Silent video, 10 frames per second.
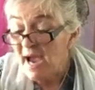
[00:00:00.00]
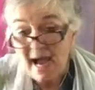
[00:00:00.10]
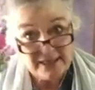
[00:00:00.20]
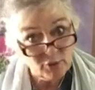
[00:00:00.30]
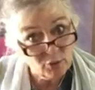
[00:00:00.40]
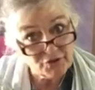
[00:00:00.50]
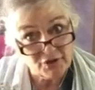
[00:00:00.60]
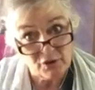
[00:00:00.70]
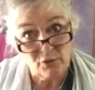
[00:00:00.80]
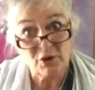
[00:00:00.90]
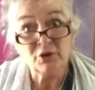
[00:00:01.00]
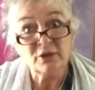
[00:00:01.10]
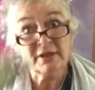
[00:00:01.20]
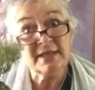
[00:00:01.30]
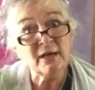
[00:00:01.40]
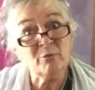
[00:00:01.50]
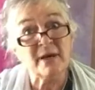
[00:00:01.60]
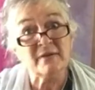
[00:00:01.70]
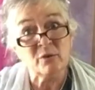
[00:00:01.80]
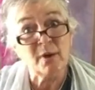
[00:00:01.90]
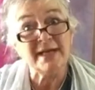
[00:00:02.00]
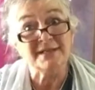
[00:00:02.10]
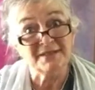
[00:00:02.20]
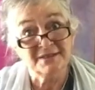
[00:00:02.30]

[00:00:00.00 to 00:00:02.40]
And also, you can tell by their weight.